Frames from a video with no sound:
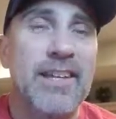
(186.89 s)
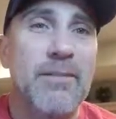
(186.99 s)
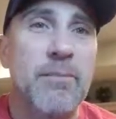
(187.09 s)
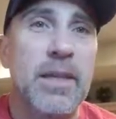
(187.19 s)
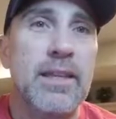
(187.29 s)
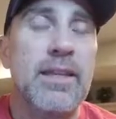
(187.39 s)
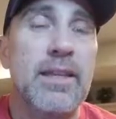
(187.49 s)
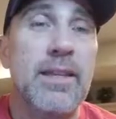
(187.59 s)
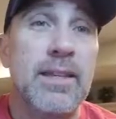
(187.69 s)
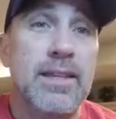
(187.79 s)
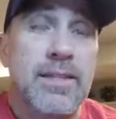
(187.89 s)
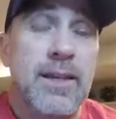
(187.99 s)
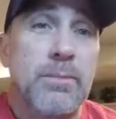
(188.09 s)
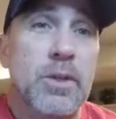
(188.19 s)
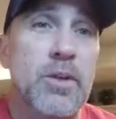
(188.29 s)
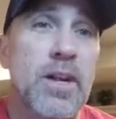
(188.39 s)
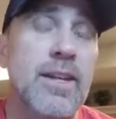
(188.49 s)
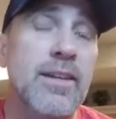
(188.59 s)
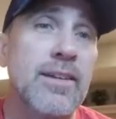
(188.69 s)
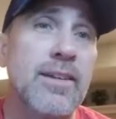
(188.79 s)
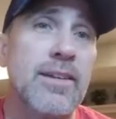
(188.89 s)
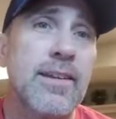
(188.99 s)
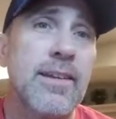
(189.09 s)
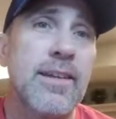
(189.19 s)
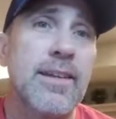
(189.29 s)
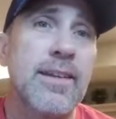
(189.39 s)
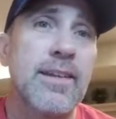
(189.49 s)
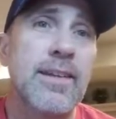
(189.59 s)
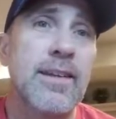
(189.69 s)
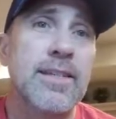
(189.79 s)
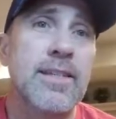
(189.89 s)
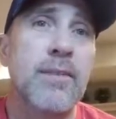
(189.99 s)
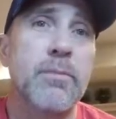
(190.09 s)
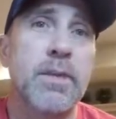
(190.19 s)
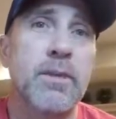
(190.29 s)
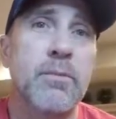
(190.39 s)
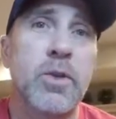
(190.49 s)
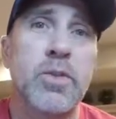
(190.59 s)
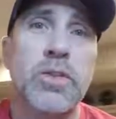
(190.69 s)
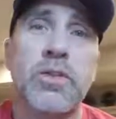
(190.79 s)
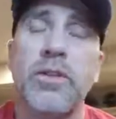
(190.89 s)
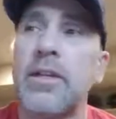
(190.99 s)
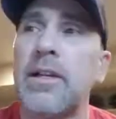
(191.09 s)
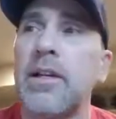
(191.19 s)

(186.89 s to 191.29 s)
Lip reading: But then I stopped crying and stopped being emotional.